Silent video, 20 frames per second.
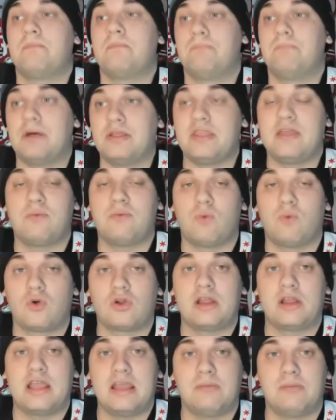but they
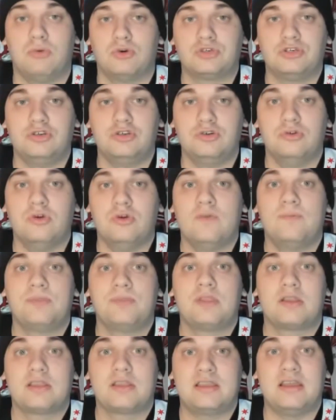weren't able to
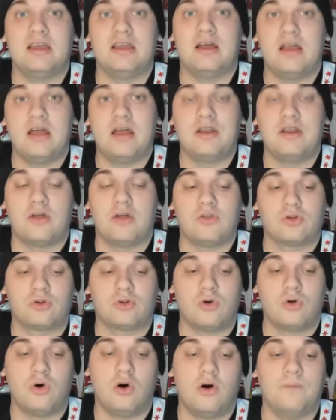get another
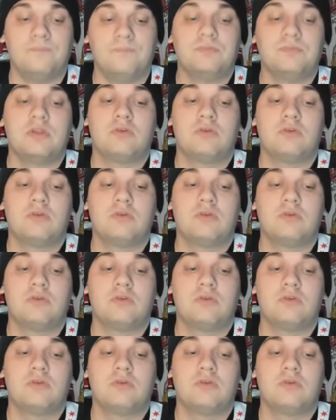goal.